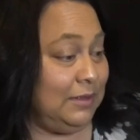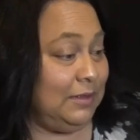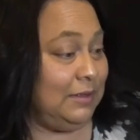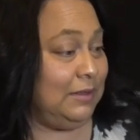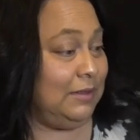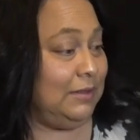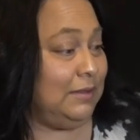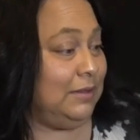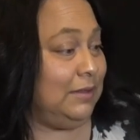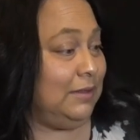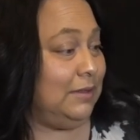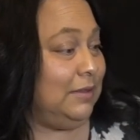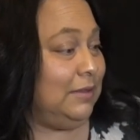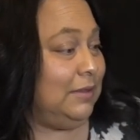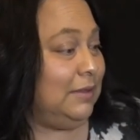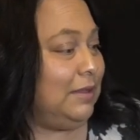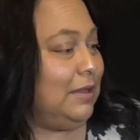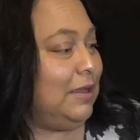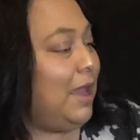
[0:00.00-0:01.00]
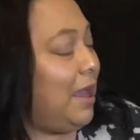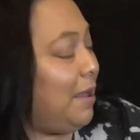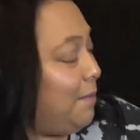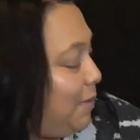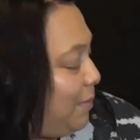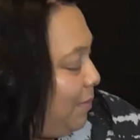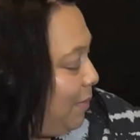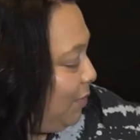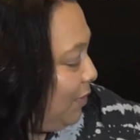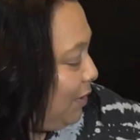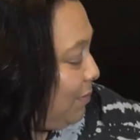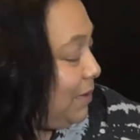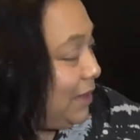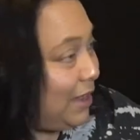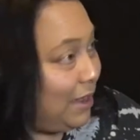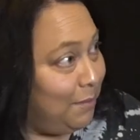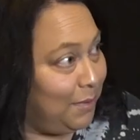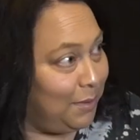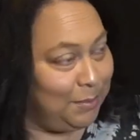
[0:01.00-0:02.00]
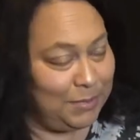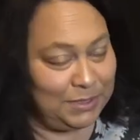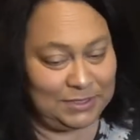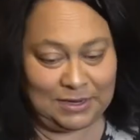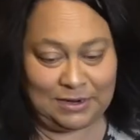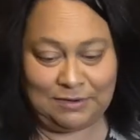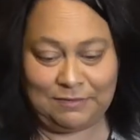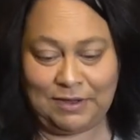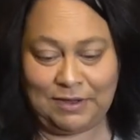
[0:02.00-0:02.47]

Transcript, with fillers: puppet, you know? A hand puppet. We can make hand puppets out of